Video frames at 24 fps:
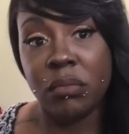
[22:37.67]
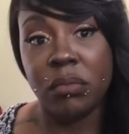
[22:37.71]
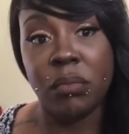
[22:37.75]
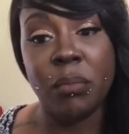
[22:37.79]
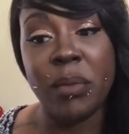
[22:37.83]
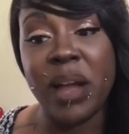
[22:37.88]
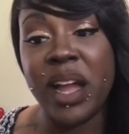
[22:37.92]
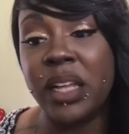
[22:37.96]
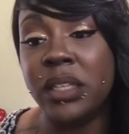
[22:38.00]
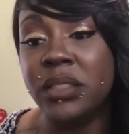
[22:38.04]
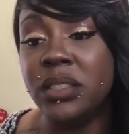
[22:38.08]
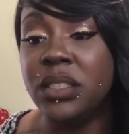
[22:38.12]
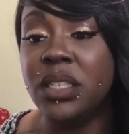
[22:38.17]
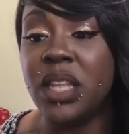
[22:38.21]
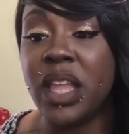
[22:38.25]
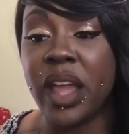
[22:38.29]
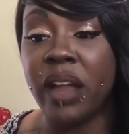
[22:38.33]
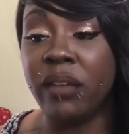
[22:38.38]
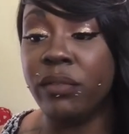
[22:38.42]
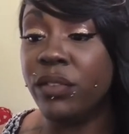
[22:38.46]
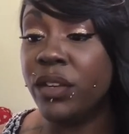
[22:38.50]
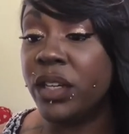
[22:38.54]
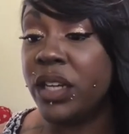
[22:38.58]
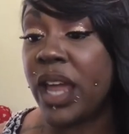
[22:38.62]
my
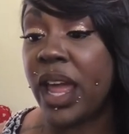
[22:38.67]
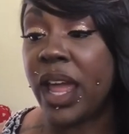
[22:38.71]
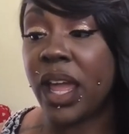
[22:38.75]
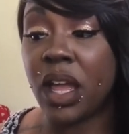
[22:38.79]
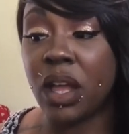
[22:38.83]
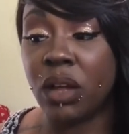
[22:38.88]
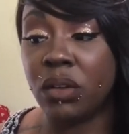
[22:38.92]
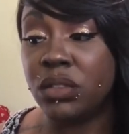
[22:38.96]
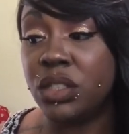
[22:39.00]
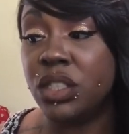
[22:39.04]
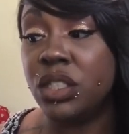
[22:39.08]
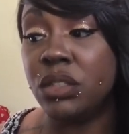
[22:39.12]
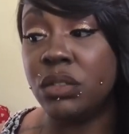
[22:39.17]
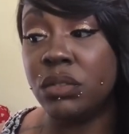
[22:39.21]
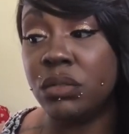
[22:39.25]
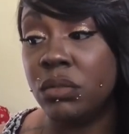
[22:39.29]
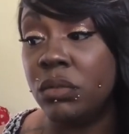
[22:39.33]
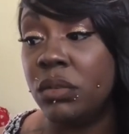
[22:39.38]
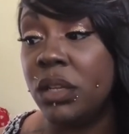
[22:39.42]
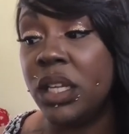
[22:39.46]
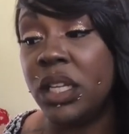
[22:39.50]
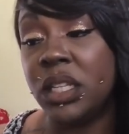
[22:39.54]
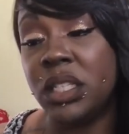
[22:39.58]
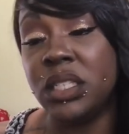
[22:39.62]
everyday
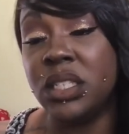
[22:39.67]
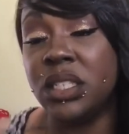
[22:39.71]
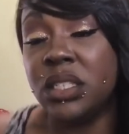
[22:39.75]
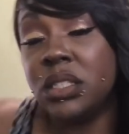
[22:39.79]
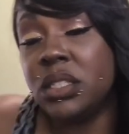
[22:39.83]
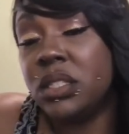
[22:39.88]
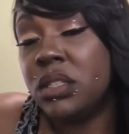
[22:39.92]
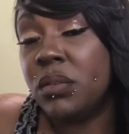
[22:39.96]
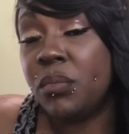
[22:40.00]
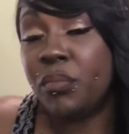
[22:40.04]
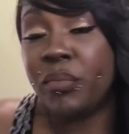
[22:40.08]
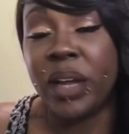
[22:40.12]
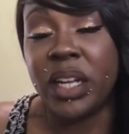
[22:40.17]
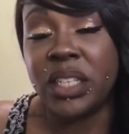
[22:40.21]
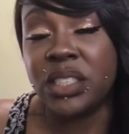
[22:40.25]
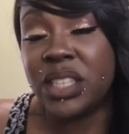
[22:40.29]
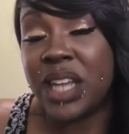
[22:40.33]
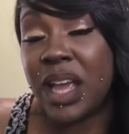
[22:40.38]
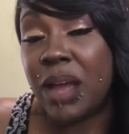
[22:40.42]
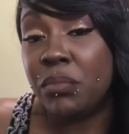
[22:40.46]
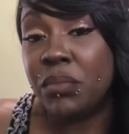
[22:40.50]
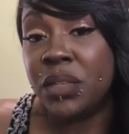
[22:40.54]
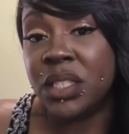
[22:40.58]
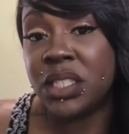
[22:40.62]
go-to is my
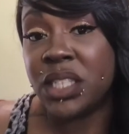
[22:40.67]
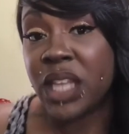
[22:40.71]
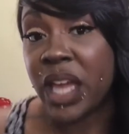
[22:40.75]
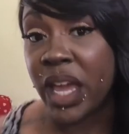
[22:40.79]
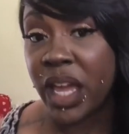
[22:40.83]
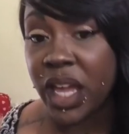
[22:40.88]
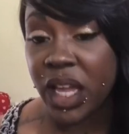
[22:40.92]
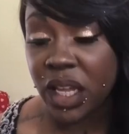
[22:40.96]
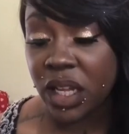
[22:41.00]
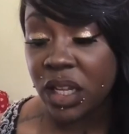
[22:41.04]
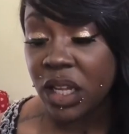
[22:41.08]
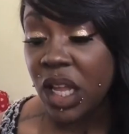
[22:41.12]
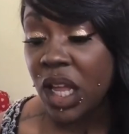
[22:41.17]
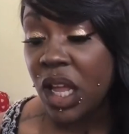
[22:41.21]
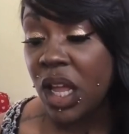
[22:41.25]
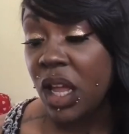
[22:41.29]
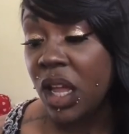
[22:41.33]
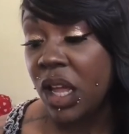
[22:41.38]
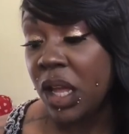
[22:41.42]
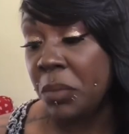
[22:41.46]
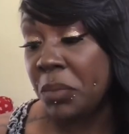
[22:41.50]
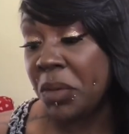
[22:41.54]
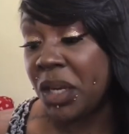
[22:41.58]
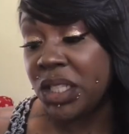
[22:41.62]
Shop Miss A
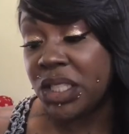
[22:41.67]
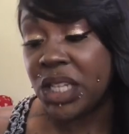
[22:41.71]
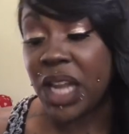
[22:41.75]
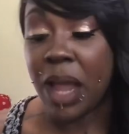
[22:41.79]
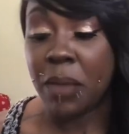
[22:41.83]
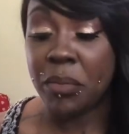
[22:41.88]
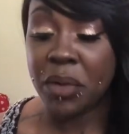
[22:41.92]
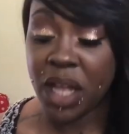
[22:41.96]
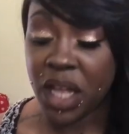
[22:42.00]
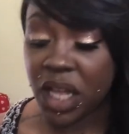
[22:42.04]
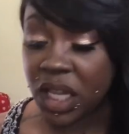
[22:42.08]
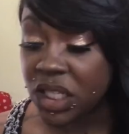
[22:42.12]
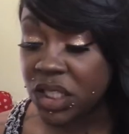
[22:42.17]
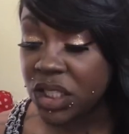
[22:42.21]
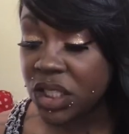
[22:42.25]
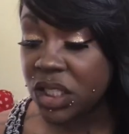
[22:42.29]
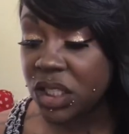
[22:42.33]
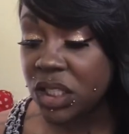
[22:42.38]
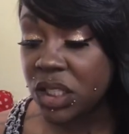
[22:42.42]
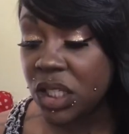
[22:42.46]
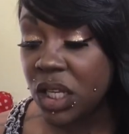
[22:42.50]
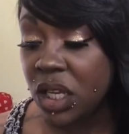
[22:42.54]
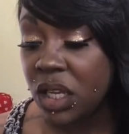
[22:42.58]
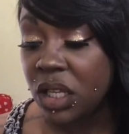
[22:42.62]
and my Shop
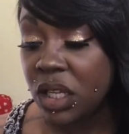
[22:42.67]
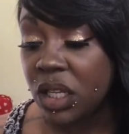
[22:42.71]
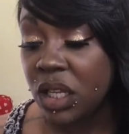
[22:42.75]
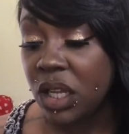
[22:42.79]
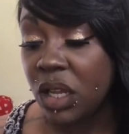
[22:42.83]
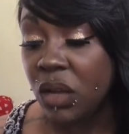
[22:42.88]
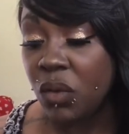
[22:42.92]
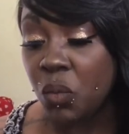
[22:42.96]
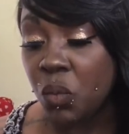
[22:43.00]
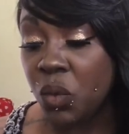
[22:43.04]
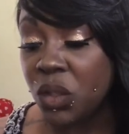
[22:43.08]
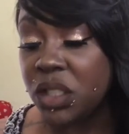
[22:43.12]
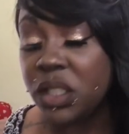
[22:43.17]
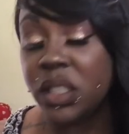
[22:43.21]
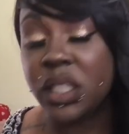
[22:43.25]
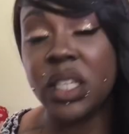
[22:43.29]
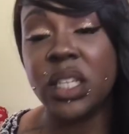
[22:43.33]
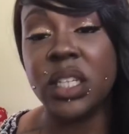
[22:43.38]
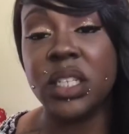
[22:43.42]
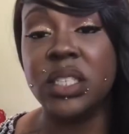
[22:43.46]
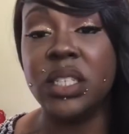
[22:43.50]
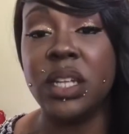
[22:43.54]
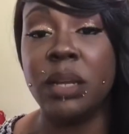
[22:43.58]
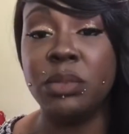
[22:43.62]
Hush with the
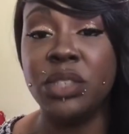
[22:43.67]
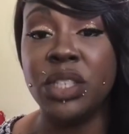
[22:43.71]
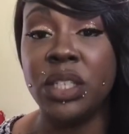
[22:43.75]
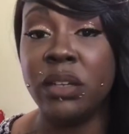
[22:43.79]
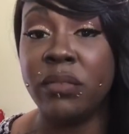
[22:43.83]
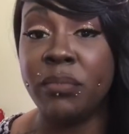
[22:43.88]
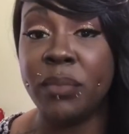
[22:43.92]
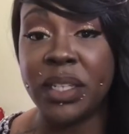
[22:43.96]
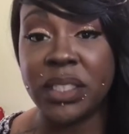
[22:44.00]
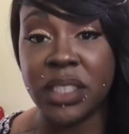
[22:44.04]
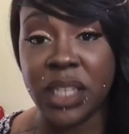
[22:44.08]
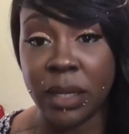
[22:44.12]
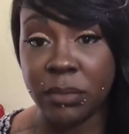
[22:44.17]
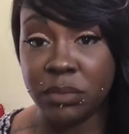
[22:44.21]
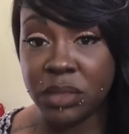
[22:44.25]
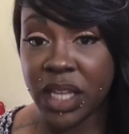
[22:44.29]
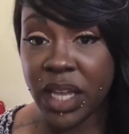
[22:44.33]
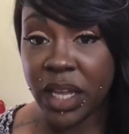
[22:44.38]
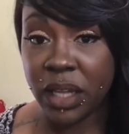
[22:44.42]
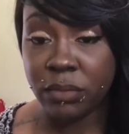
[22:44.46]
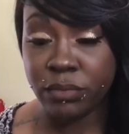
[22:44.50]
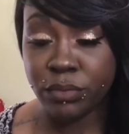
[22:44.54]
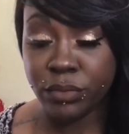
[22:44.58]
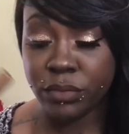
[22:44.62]
exception of my Shape
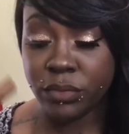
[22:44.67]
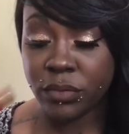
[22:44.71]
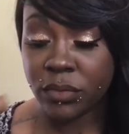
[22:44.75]
Tape